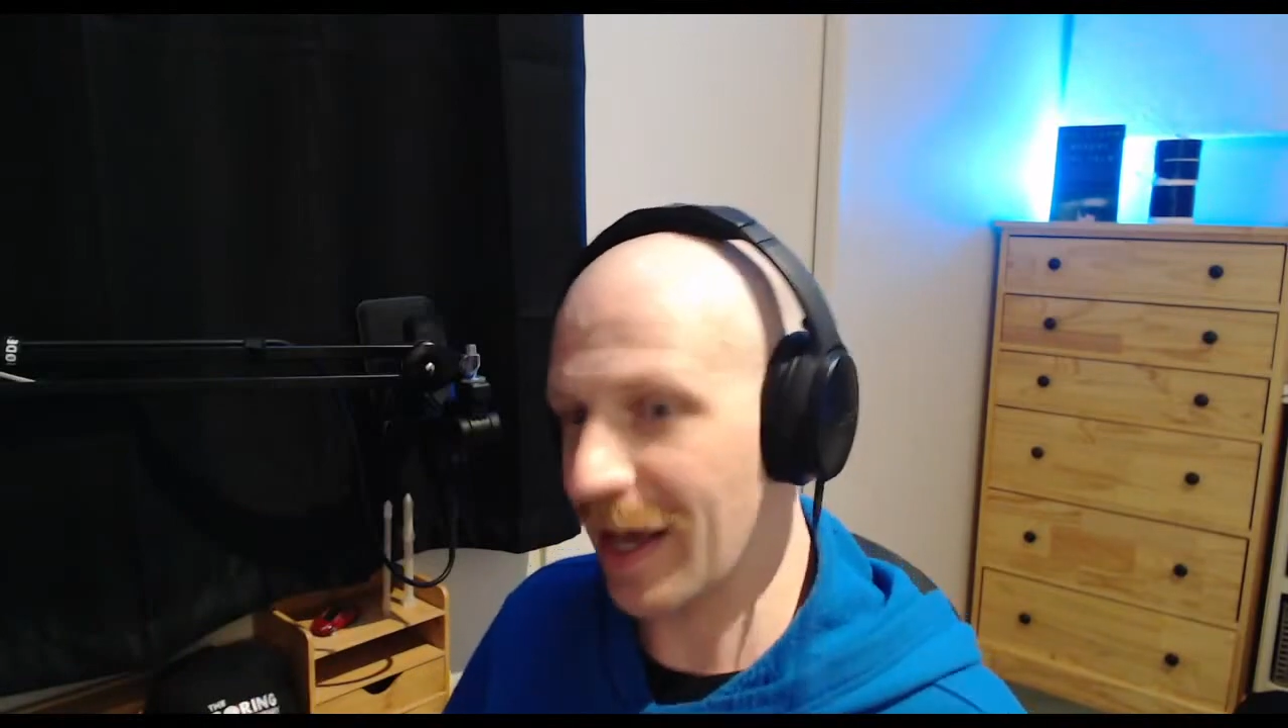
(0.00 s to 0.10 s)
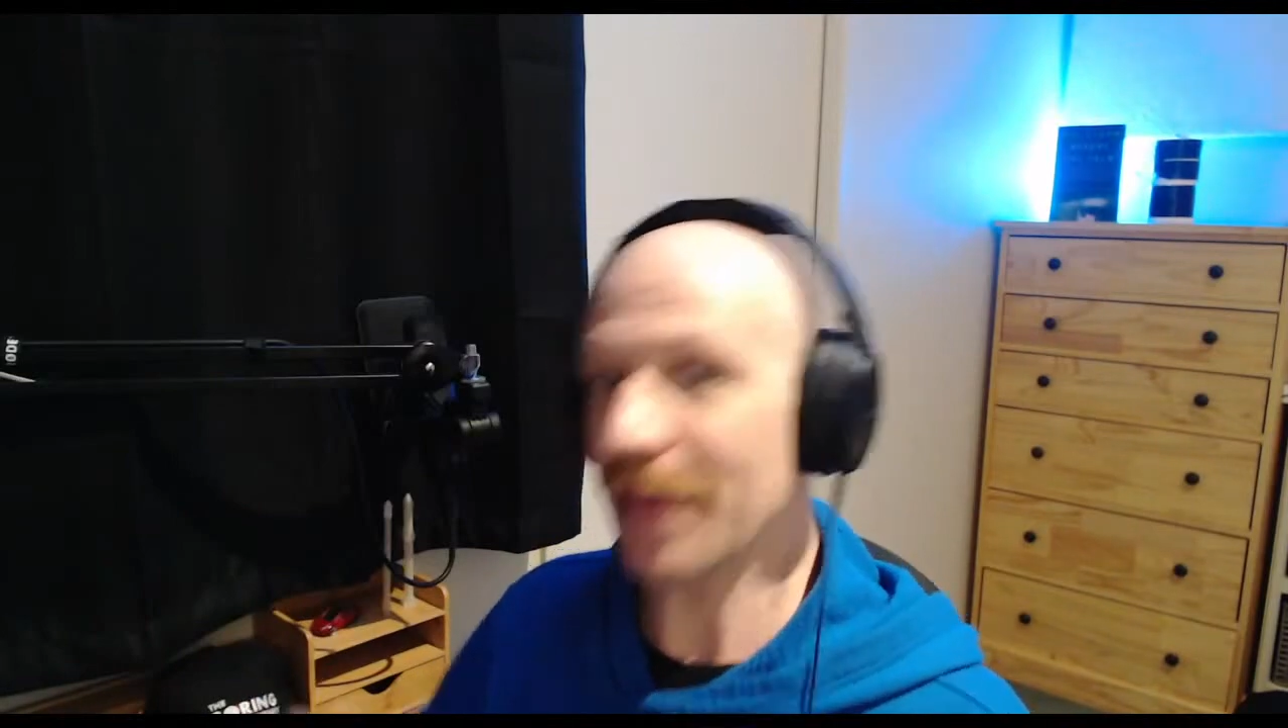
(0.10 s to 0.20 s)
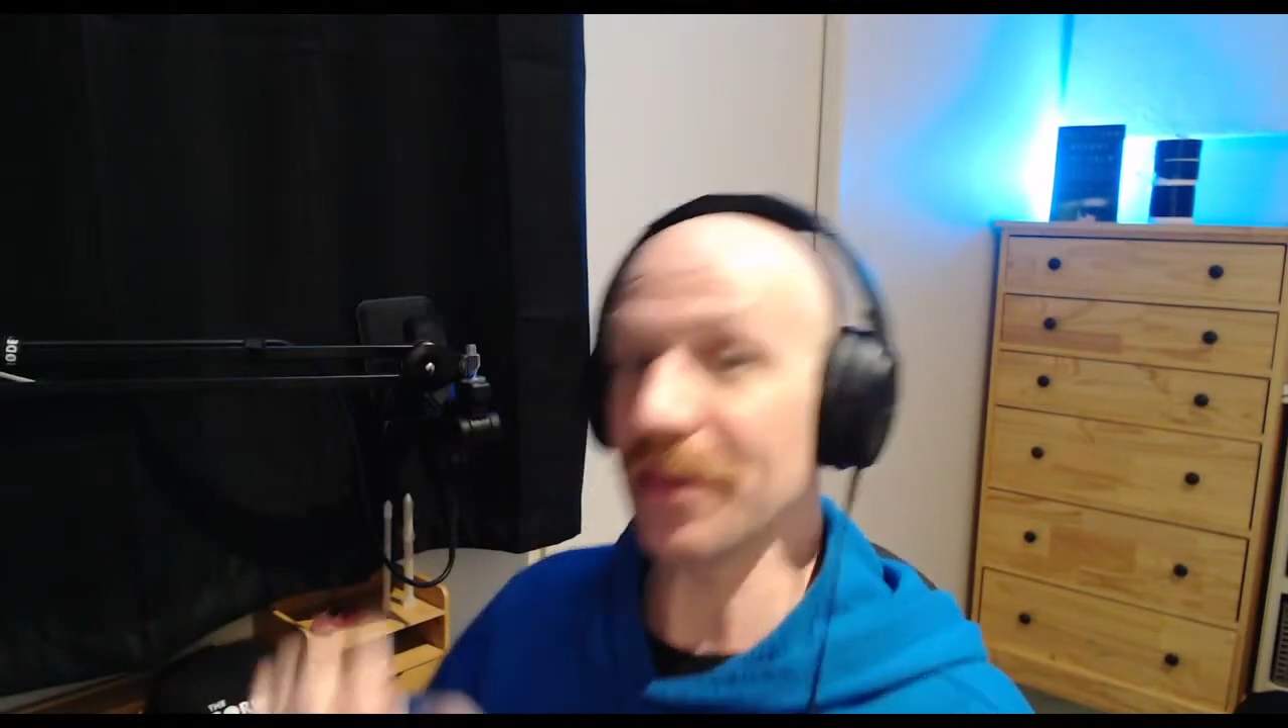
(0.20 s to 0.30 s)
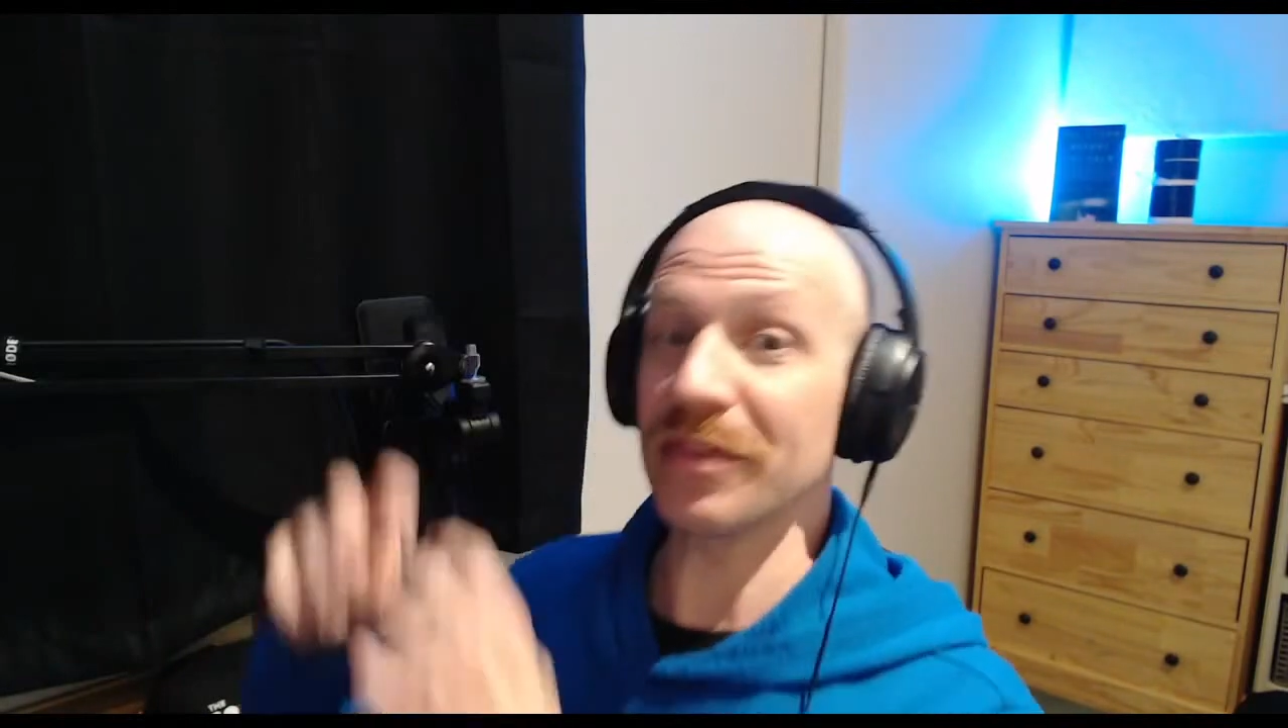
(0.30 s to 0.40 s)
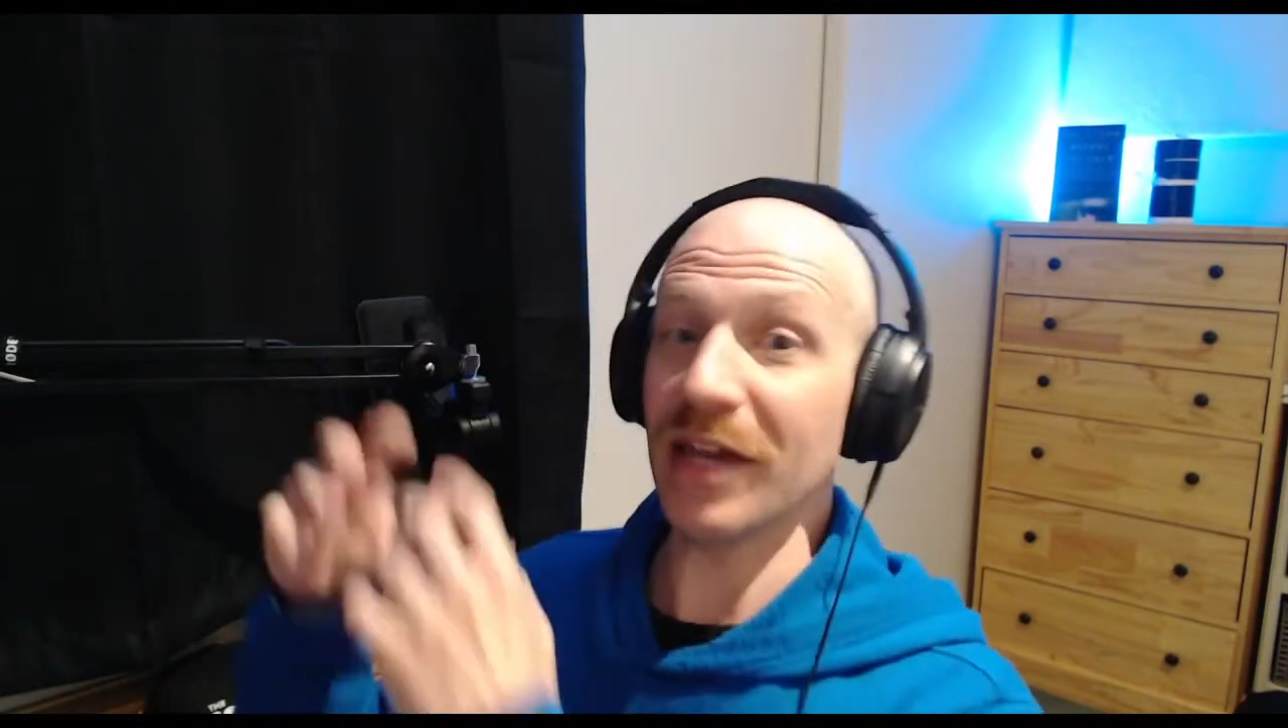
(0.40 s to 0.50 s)

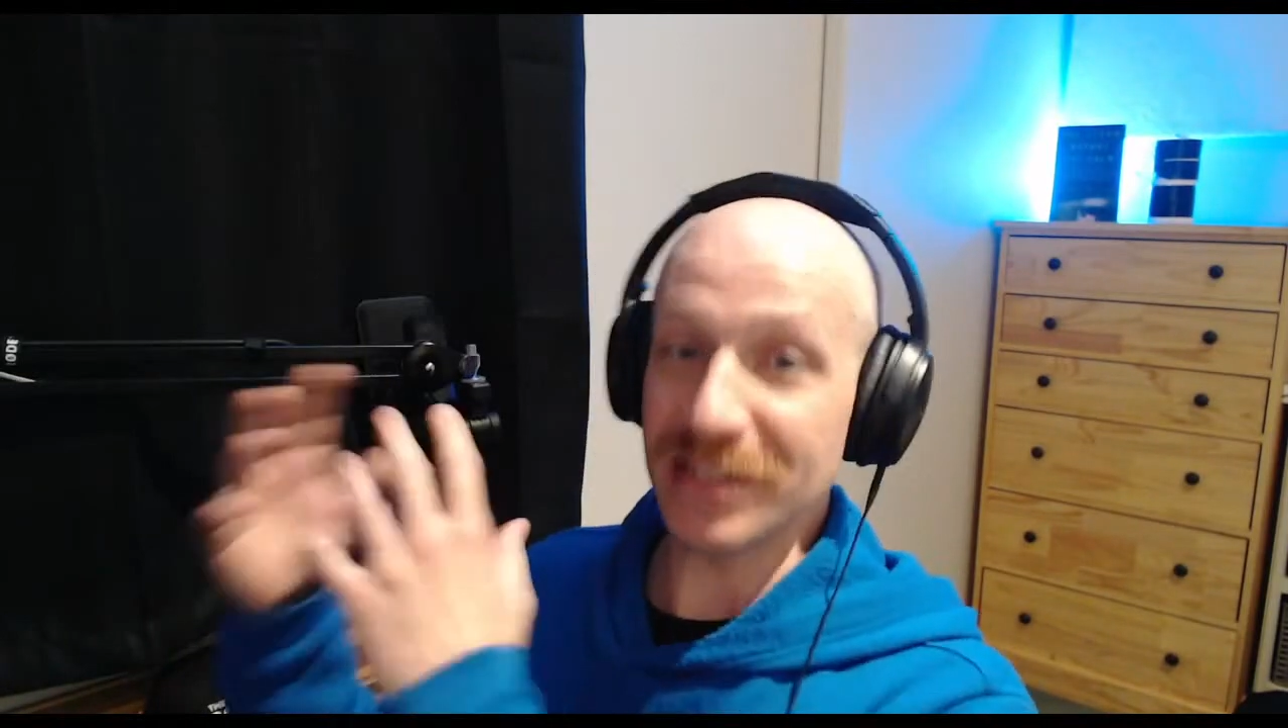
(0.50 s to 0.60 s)
that they